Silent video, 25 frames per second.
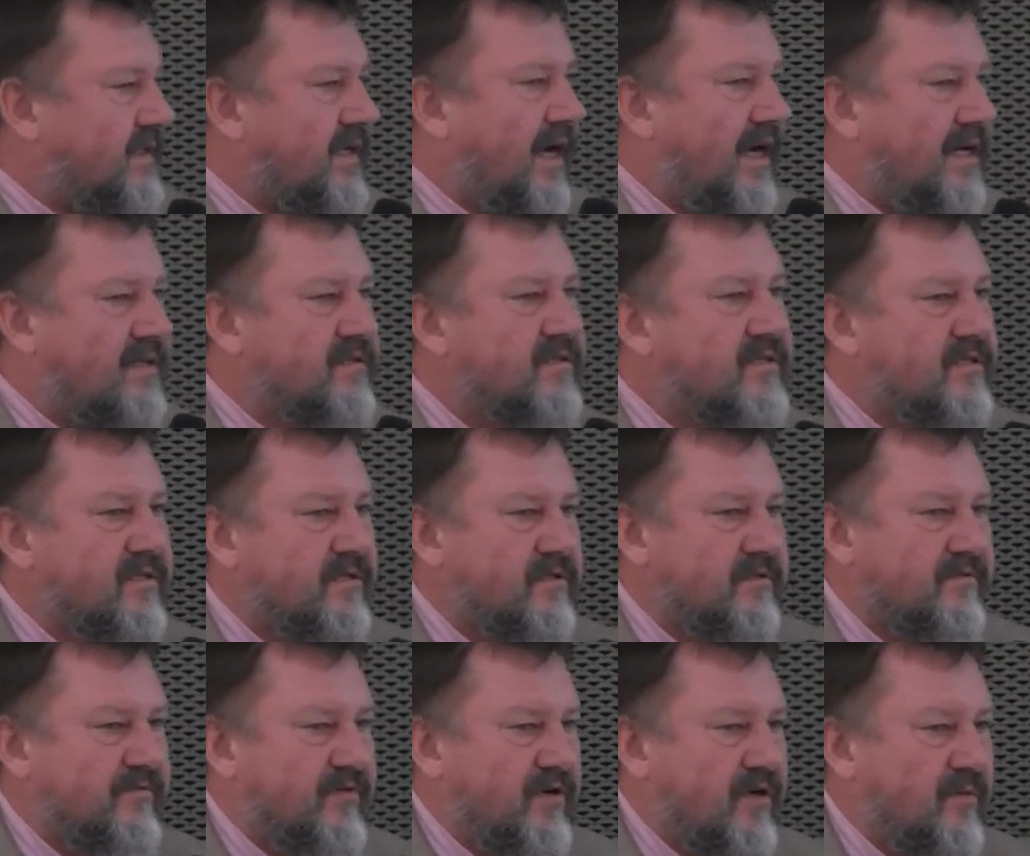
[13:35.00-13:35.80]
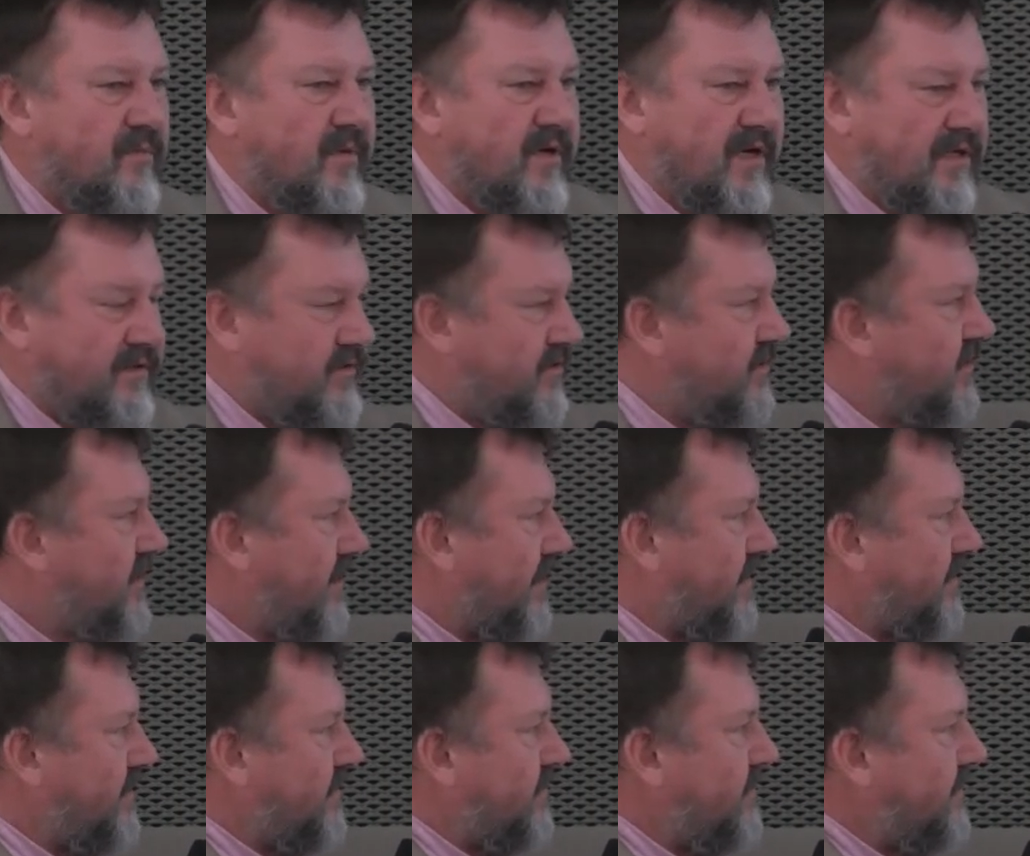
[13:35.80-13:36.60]
answers from
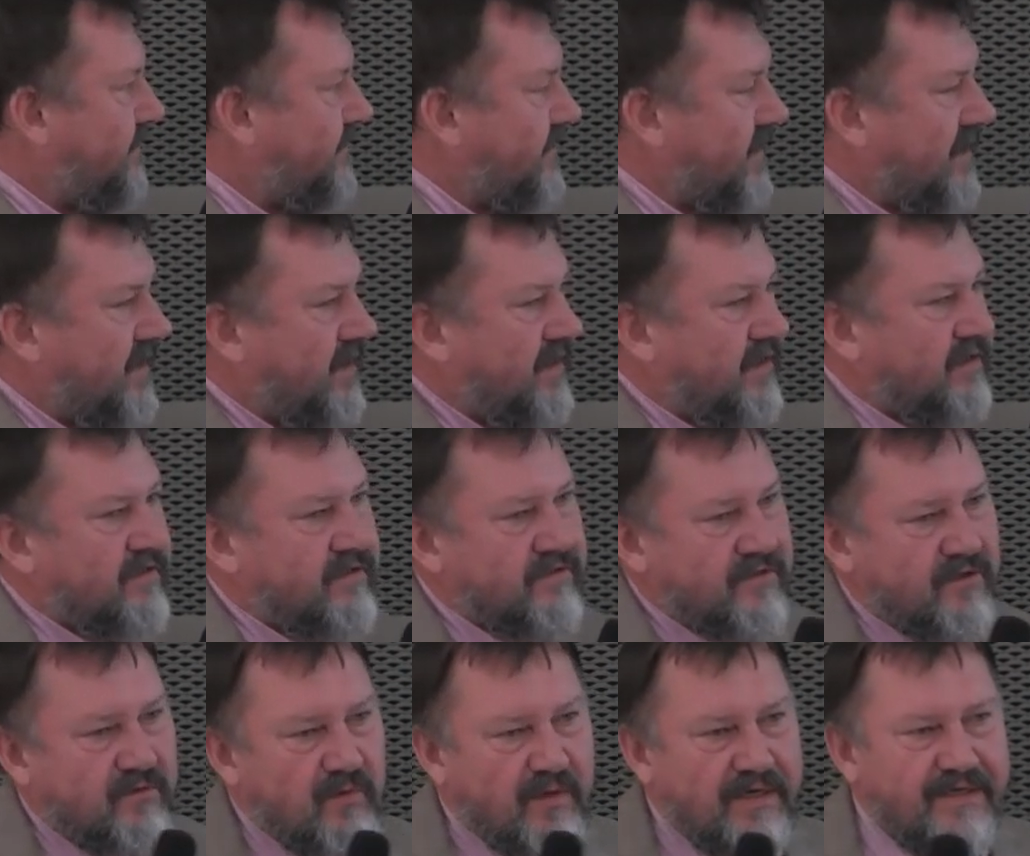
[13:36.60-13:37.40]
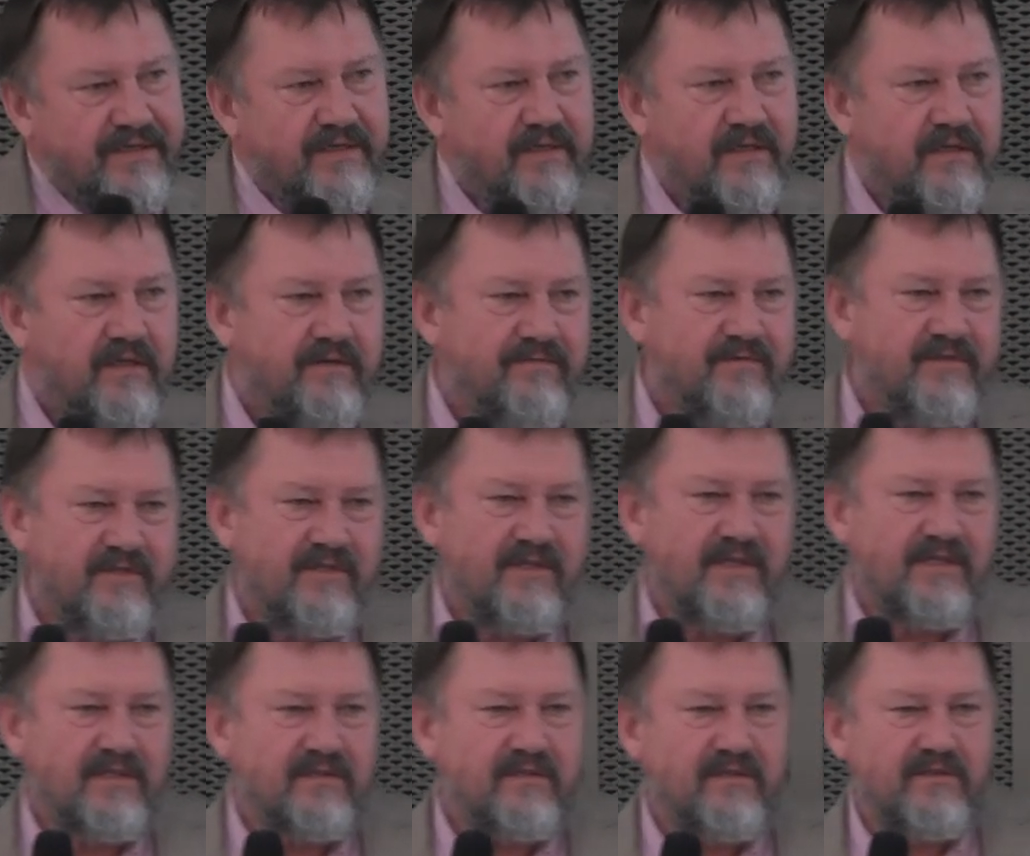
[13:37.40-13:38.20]
candidates, so I have
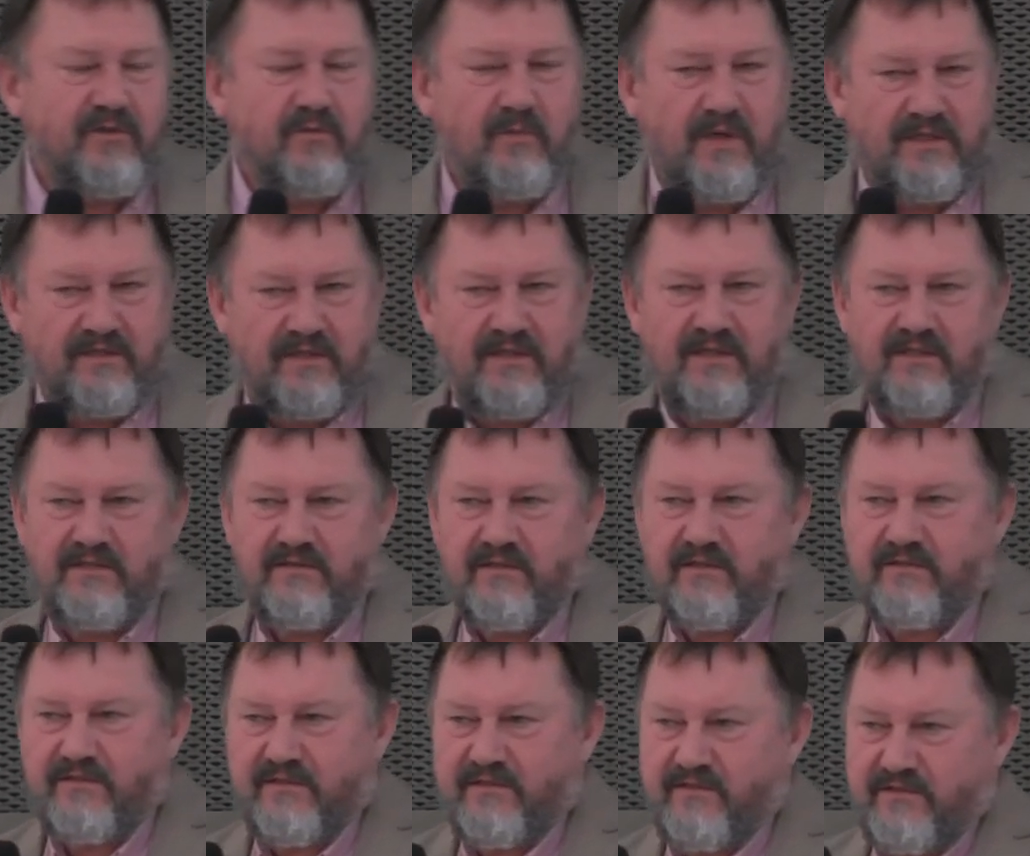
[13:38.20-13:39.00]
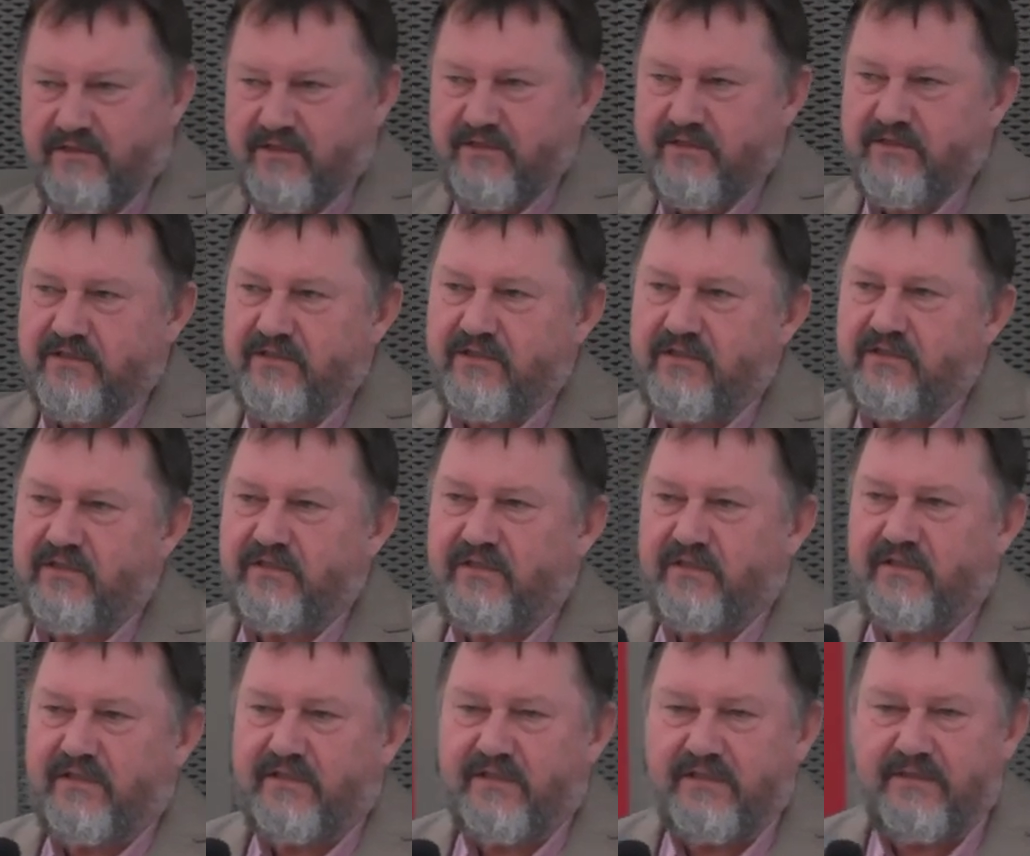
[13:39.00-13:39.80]
selected 160